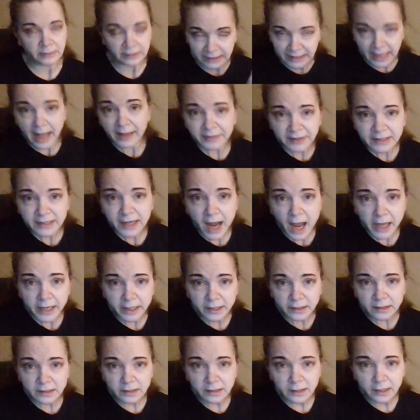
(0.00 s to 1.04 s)
Not the
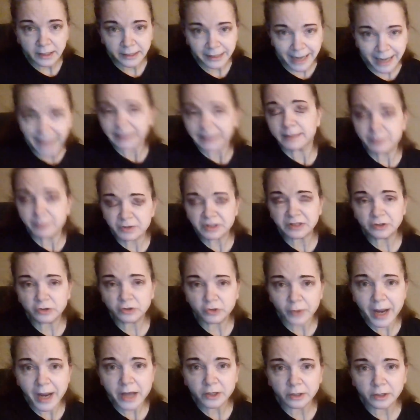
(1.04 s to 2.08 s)
diet, not the personal
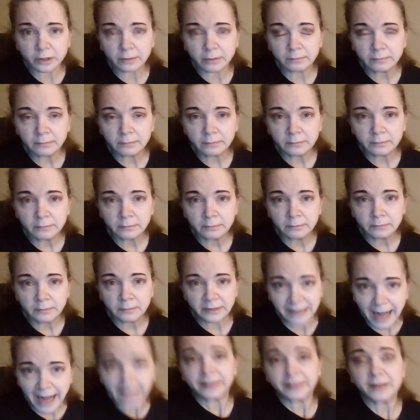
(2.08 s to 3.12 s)
trainer,
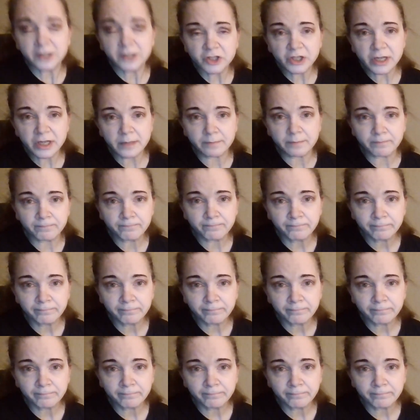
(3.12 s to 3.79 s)
not the gym,